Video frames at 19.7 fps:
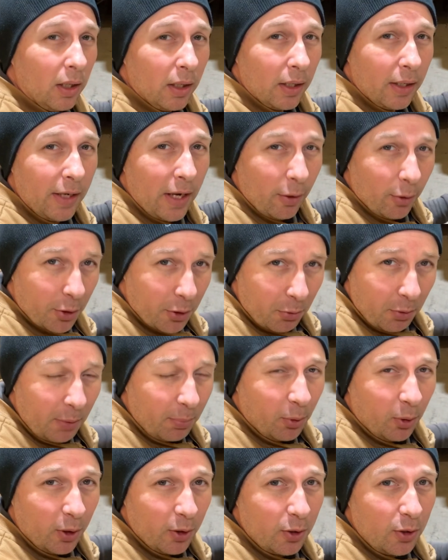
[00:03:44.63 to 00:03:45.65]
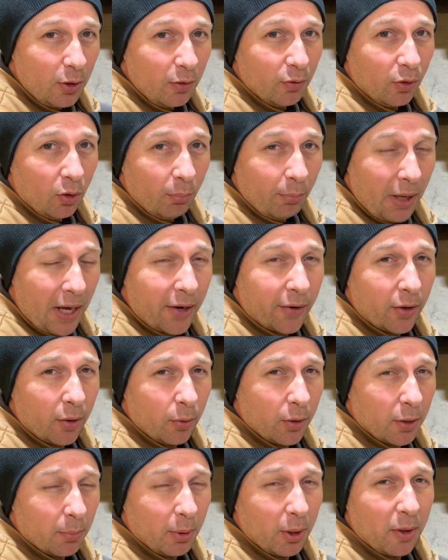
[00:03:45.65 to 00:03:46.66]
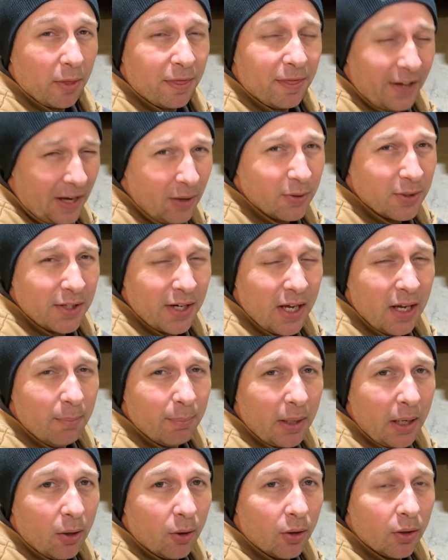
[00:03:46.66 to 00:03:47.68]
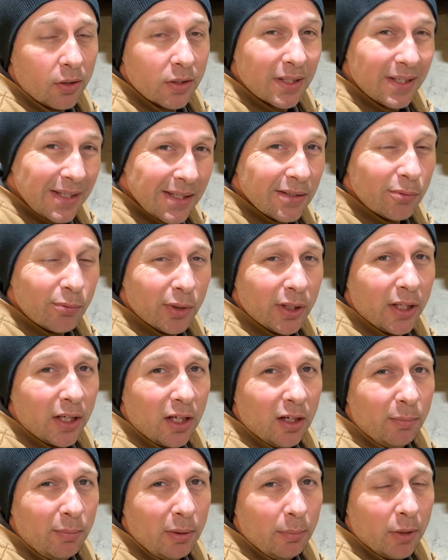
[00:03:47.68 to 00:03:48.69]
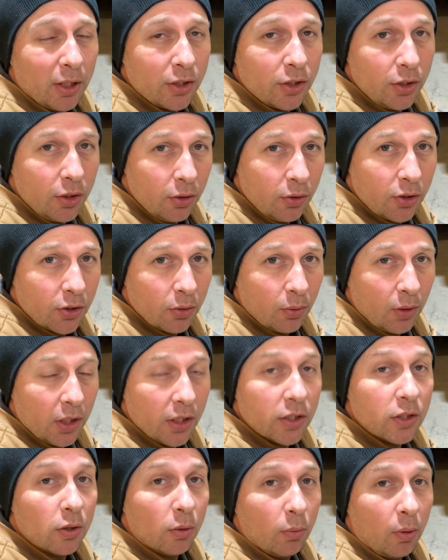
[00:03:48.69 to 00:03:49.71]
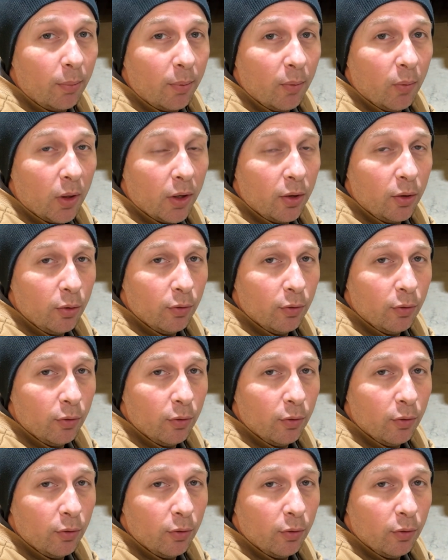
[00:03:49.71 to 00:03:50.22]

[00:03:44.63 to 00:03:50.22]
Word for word: Now, a 3.2 volt battery with about 1,000 amp hours isn't really going to be much use to us, so what we want to do